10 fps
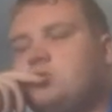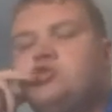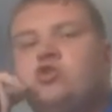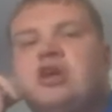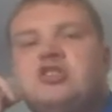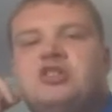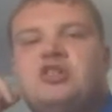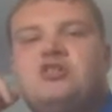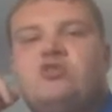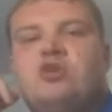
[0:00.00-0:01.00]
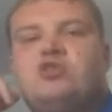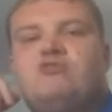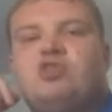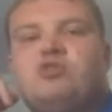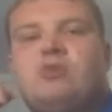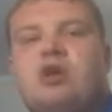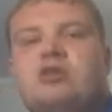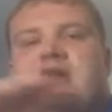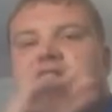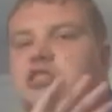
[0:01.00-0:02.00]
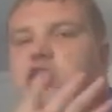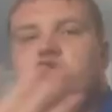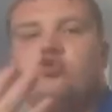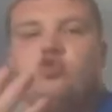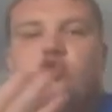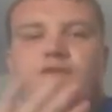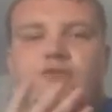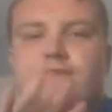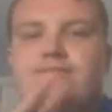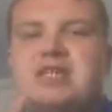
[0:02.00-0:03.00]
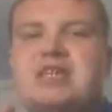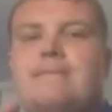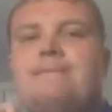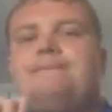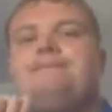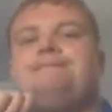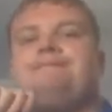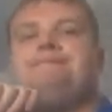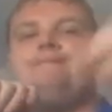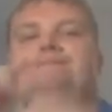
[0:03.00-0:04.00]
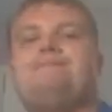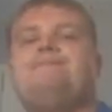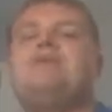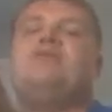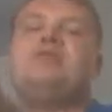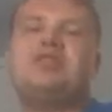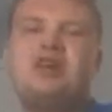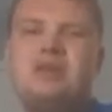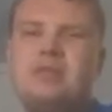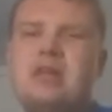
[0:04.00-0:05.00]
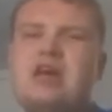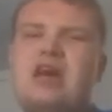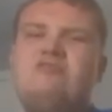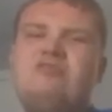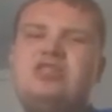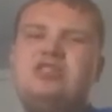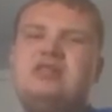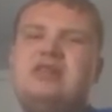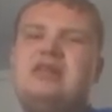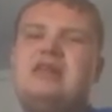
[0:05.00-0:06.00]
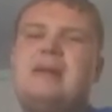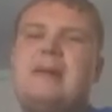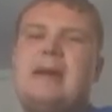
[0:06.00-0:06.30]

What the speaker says: So that's your answer to the question. Russell Martin is a no from me. Now there's recently